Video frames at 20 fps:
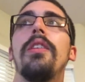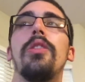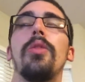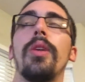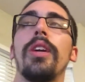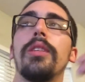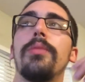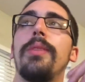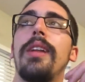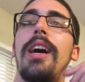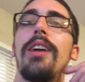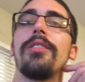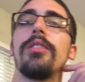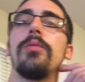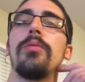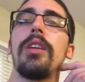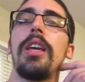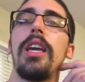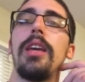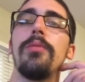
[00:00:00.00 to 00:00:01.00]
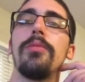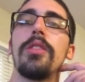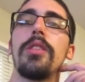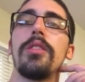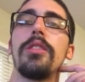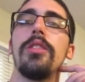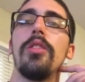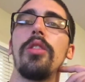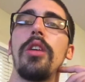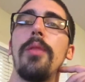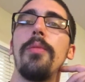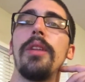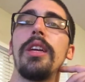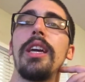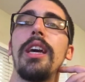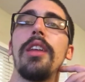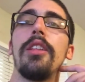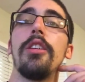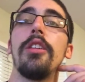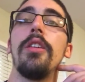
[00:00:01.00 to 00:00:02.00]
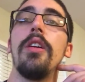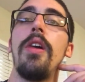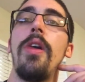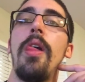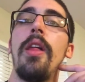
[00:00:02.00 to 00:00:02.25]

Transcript: Durant's been out some games. They're still coming together.